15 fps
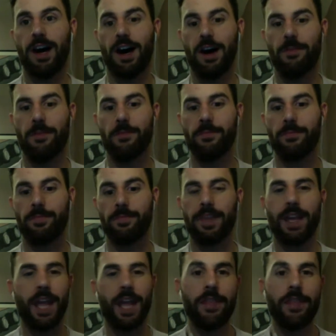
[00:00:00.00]
Um,
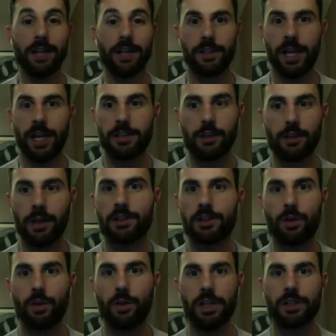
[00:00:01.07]
and that's a
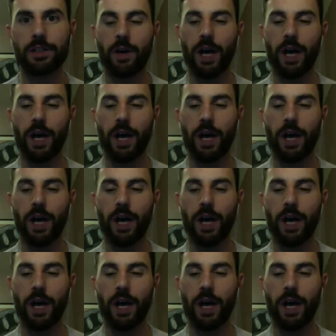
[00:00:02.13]
great story.